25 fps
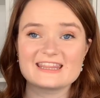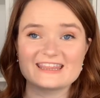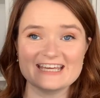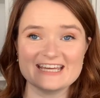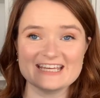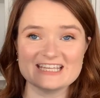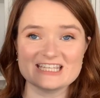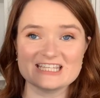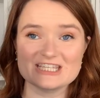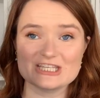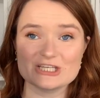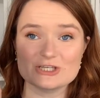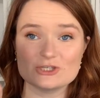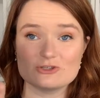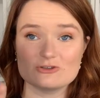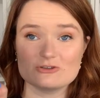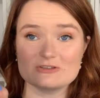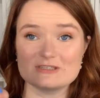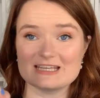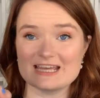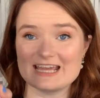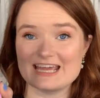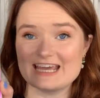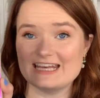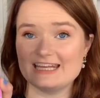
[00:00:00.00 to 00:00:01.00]
this
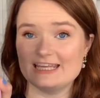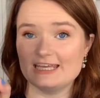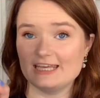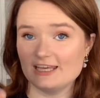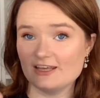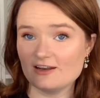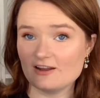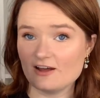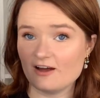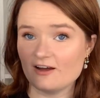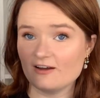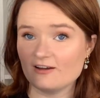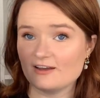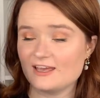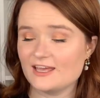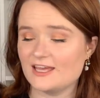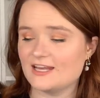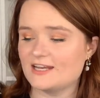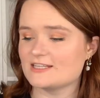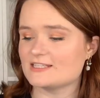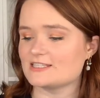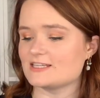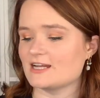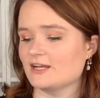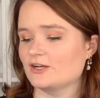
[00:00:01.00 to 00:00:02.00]
Suzanne Enoch. It
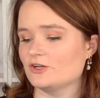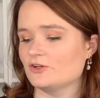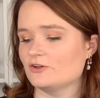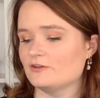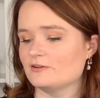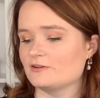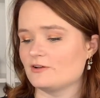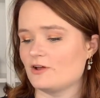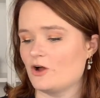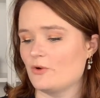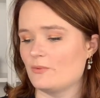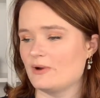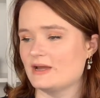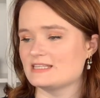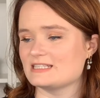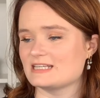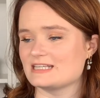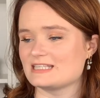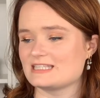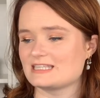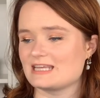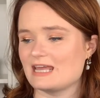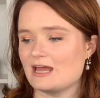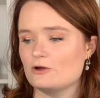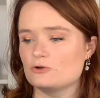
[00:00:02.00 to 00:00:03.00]
is titled Always a
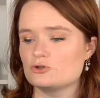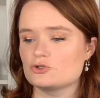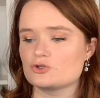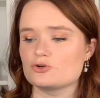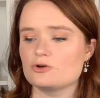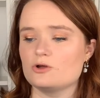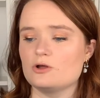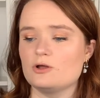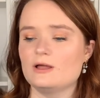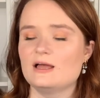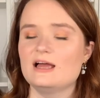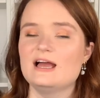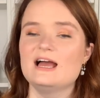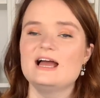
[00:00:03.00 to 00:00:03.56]
Scoundrel.